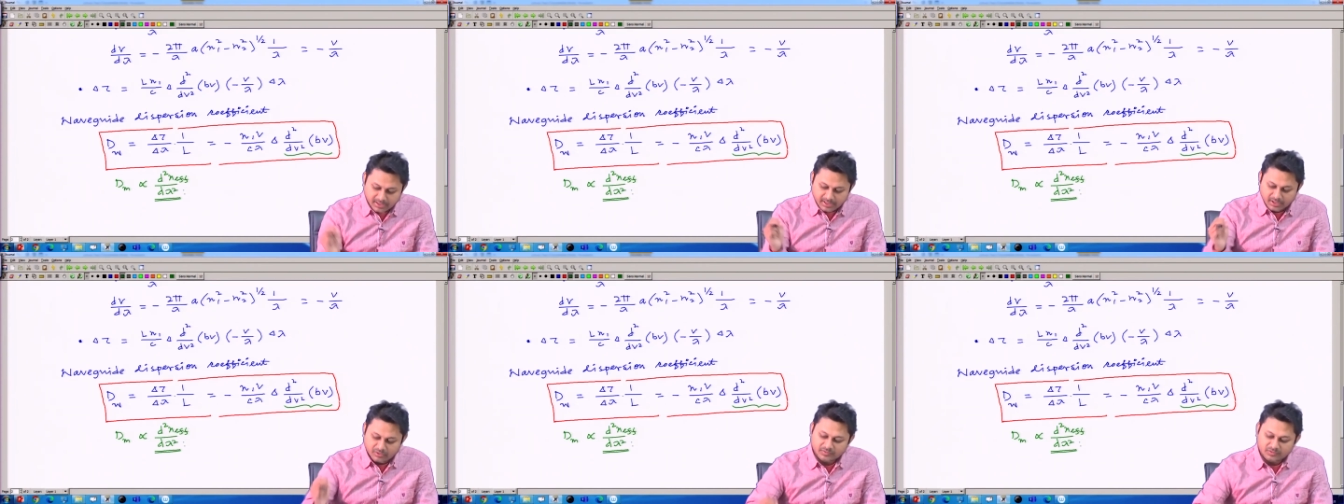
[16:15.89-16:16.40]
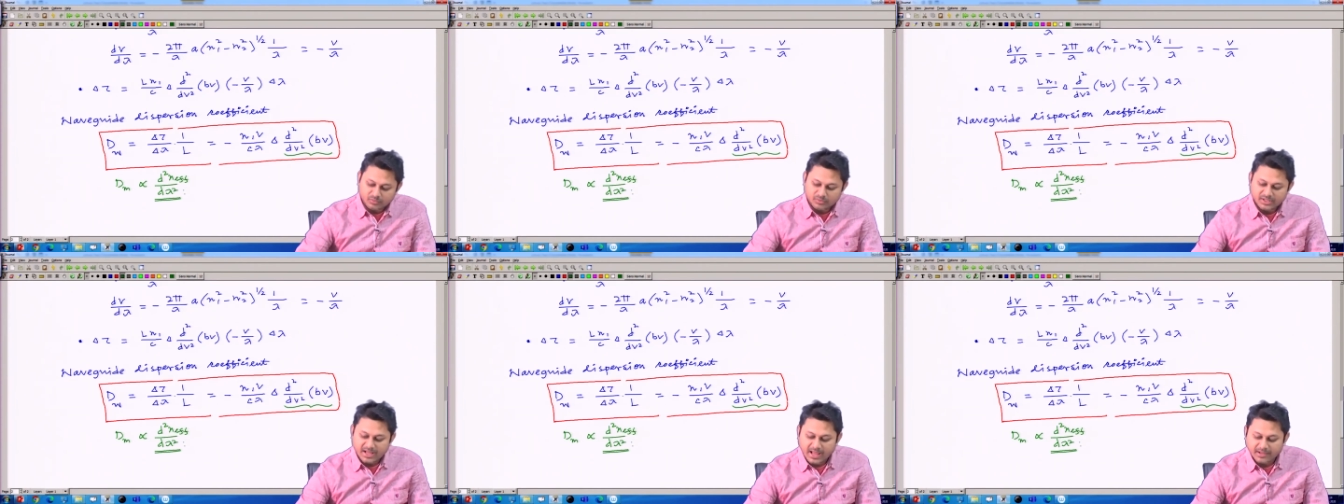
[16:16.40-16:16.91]
Here also
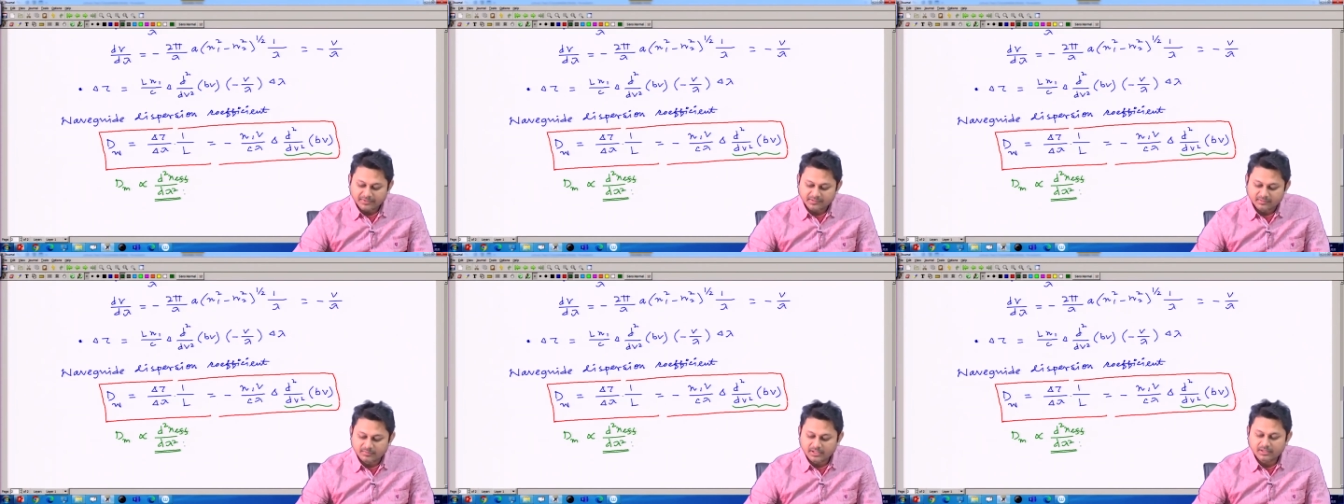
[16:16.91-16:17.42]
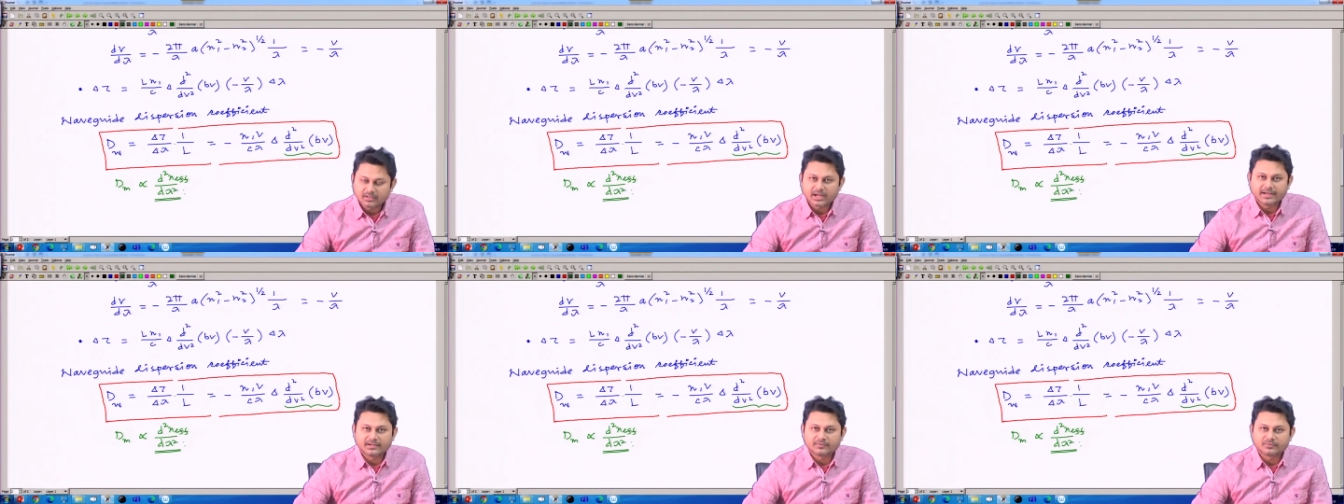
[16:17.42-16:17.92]
we have a similar
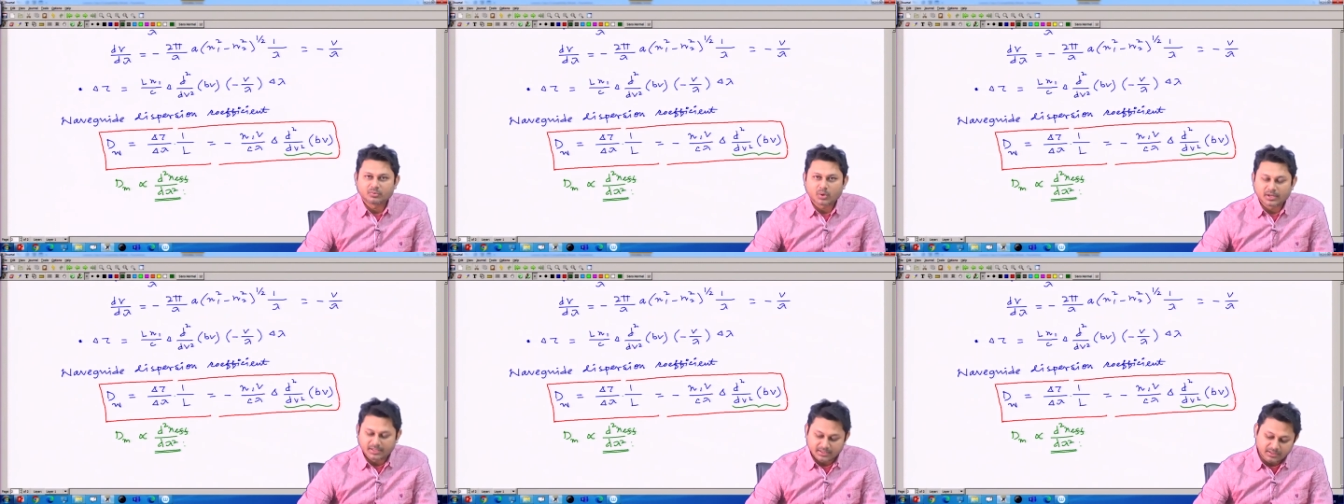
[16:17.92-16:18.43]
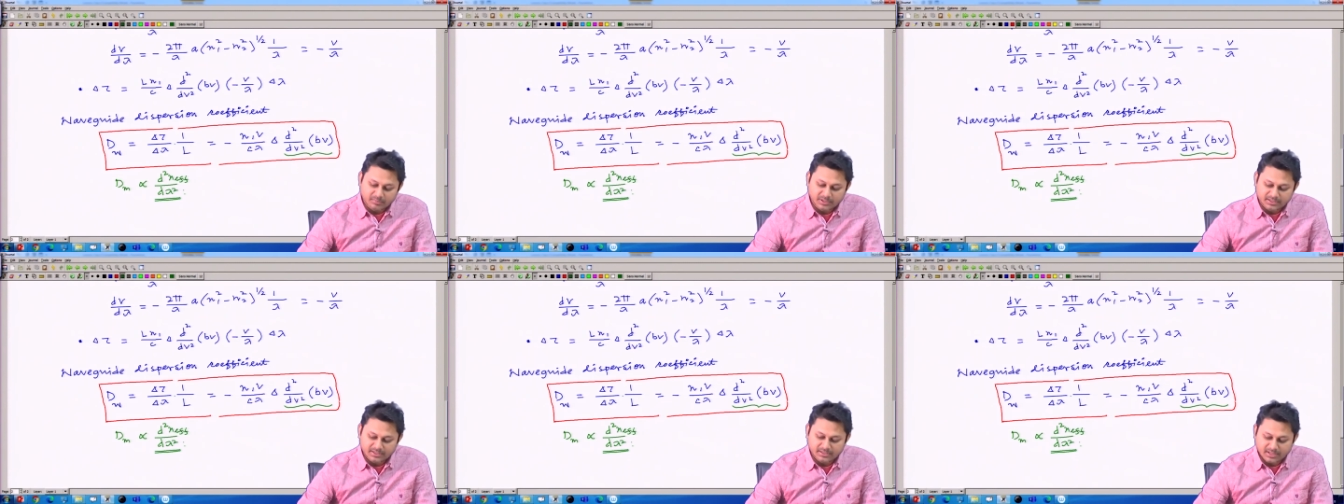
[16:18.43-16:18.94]
kind of quantity,
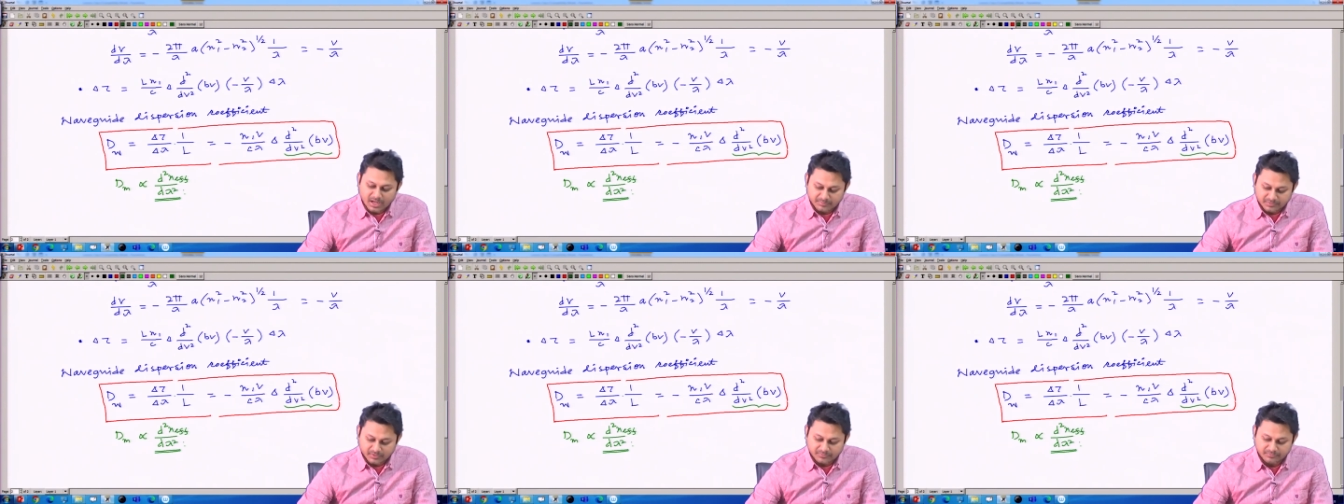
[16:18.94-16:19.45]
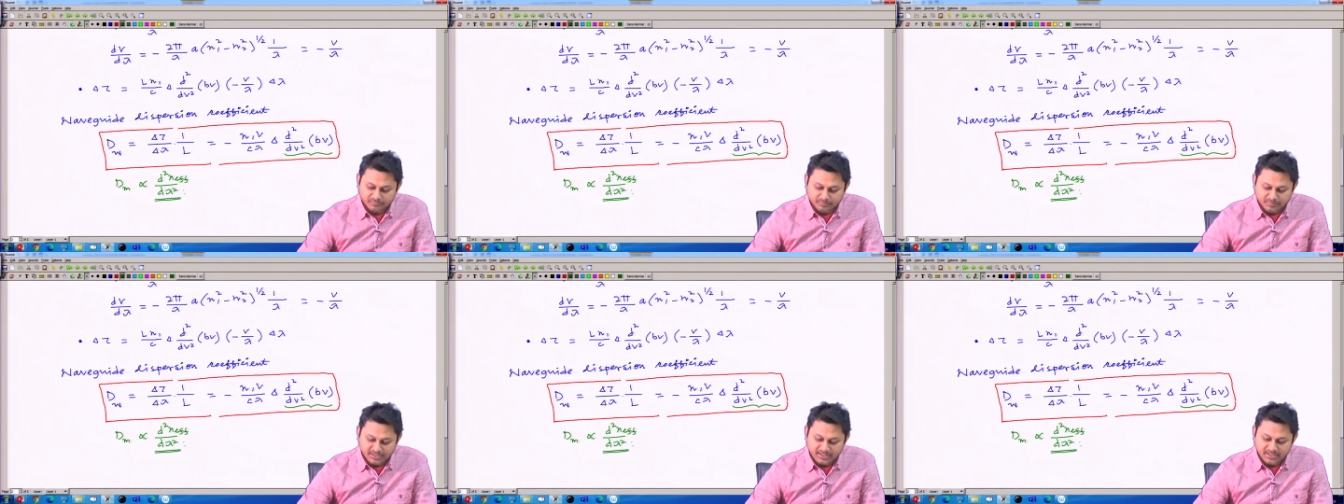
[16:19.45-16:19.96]
but in terms of
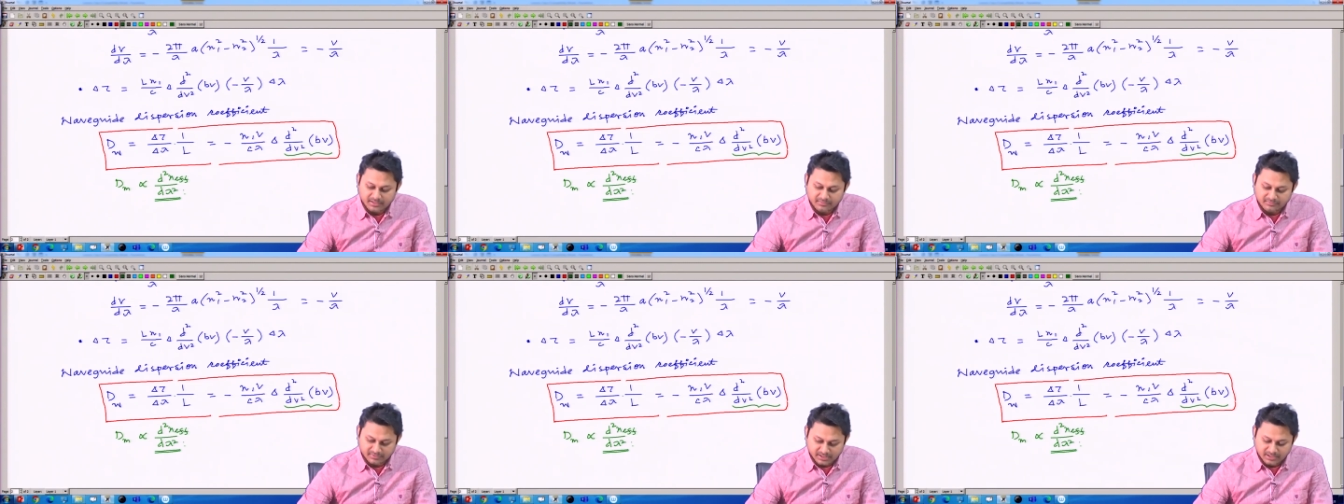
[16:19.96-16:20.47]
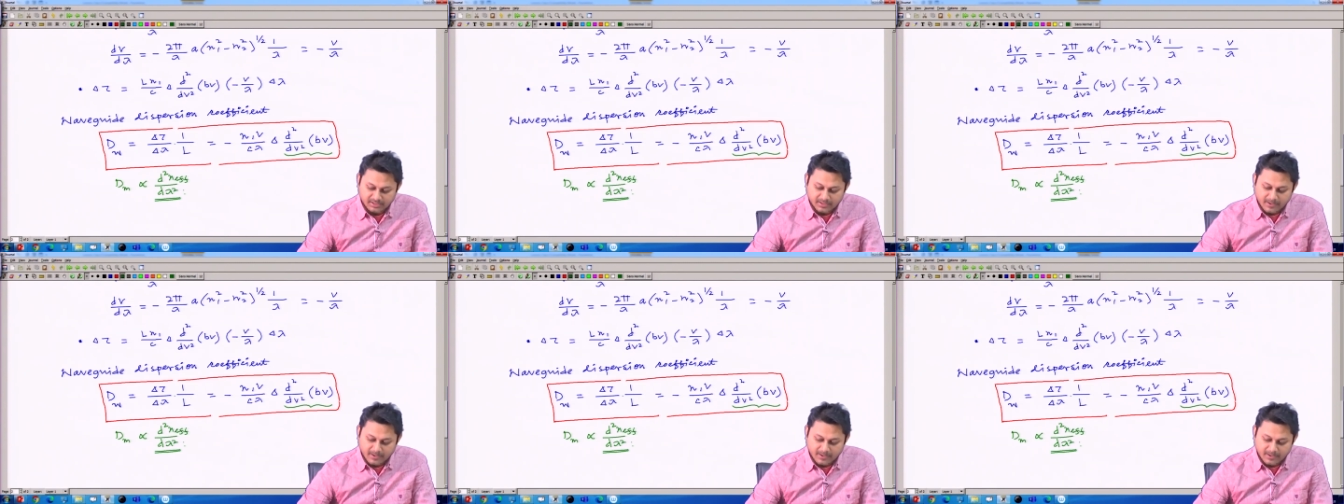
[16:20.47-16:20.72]
B and V